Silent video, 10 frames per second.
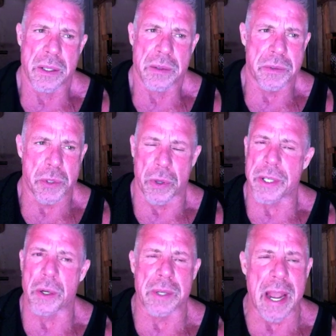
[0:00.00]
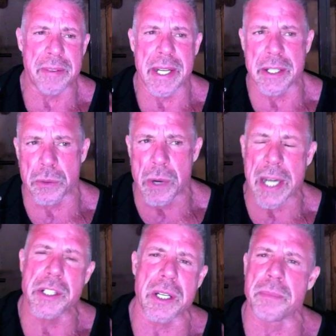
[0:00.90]
sort of don't have any
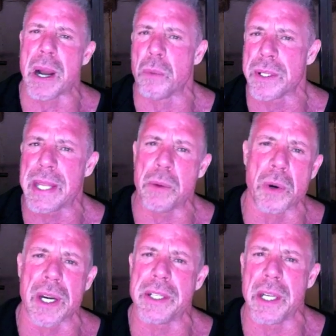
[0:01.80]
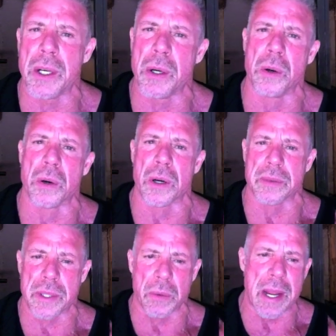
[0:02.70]
direction about what they want to do or
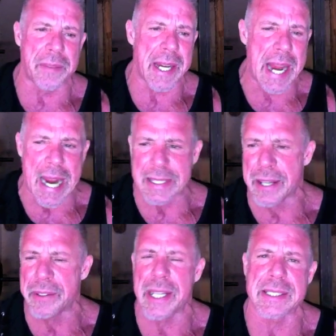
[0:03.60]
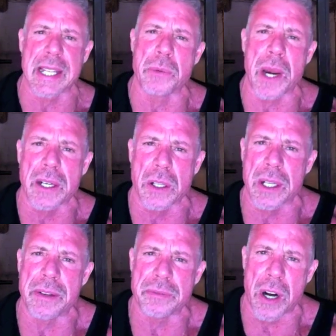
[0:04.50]
don't have any activities they
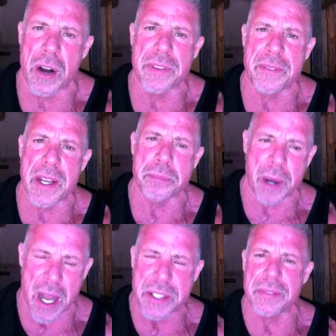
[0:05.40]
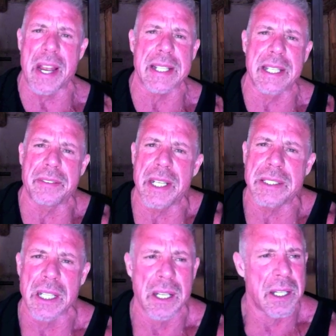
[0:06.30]
regularly involve them in, positive activities,
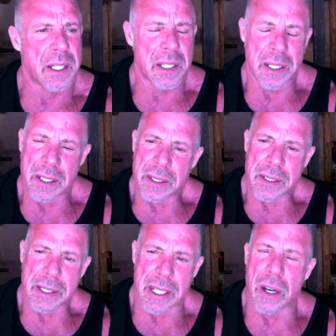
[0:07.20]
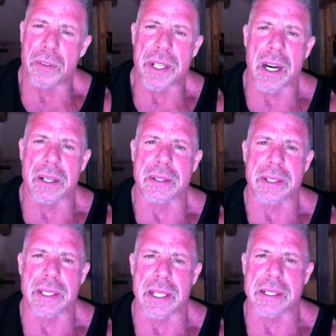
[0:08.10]
get over there and
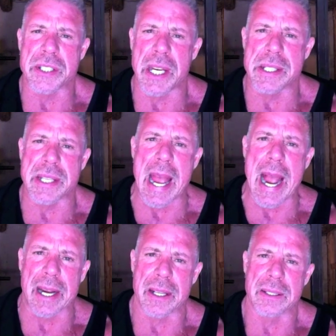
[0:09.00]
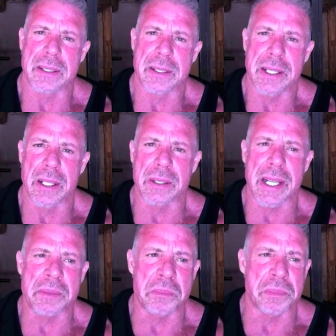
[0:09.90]
see Zach. He'll get
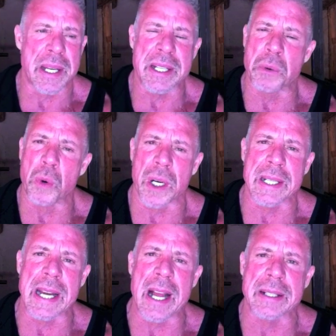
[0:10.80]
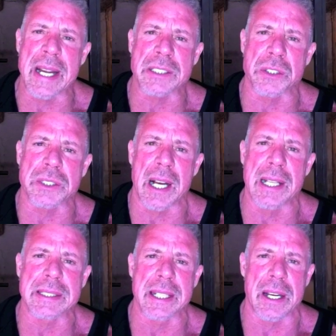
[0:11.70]
them into working out and
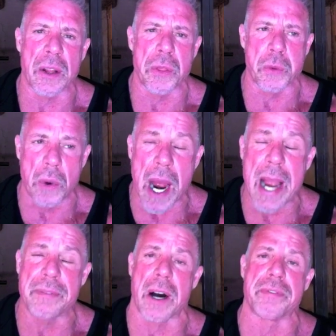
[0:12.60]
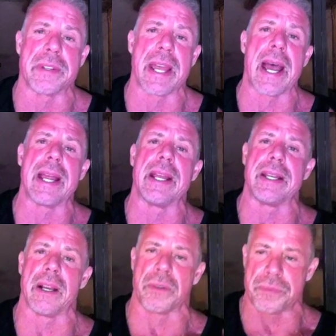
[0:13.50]
exercising, and they'll thrive off of that, and
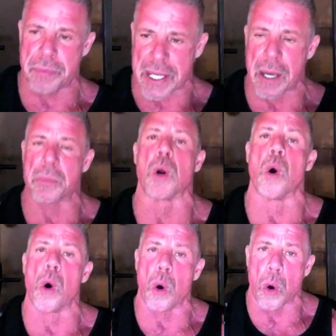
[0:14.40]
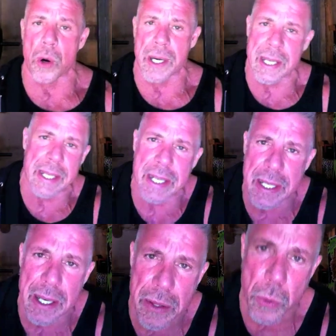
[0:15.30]
they'll become goal-oriented
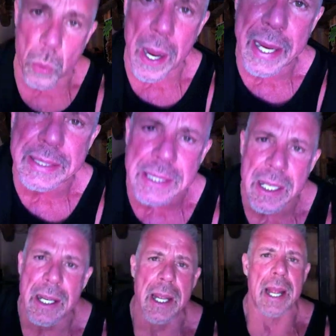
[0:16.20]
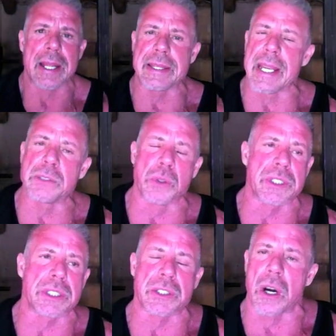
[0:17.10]
in other ways, and things will
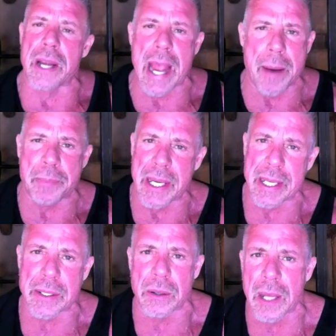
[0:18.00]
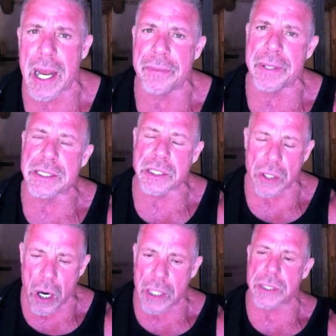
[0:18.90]
just start happening in their life. It
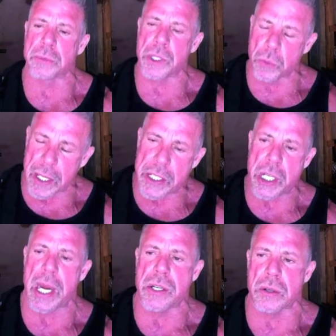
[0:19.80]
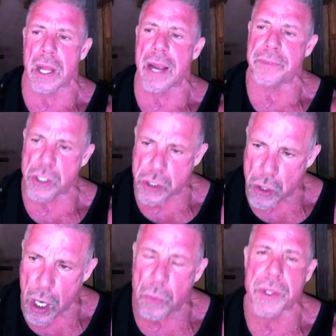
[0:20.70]
starts, when you want to change your life, you
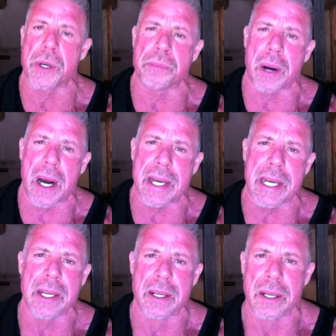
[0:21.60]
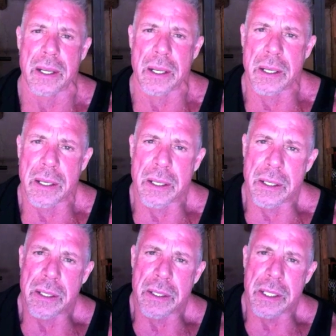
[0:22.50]
start with your body.
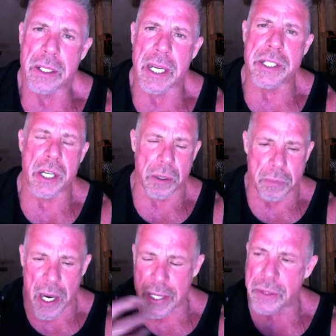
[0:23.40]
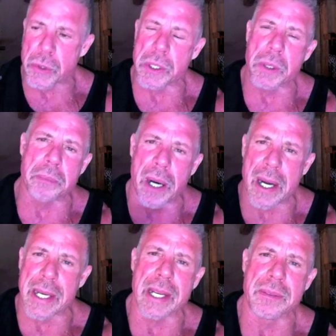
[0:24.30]
You get to your mind through your body